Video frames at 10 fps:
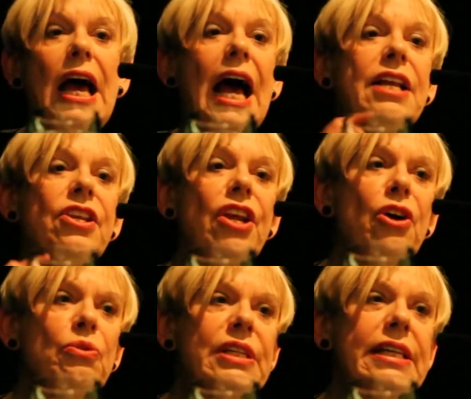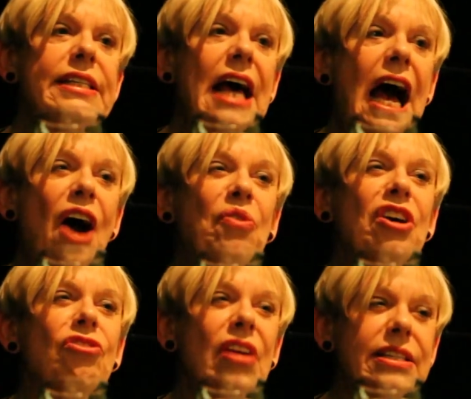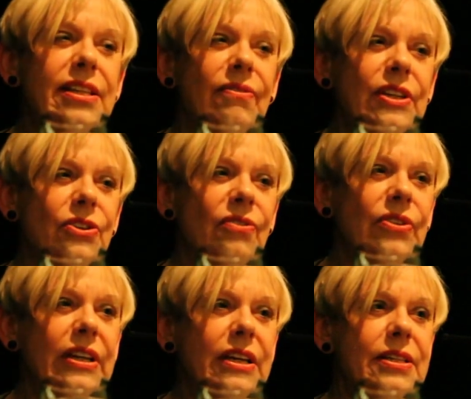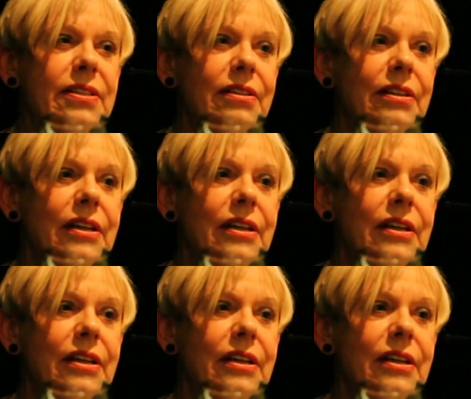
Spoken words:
And notice how aggressive it often is.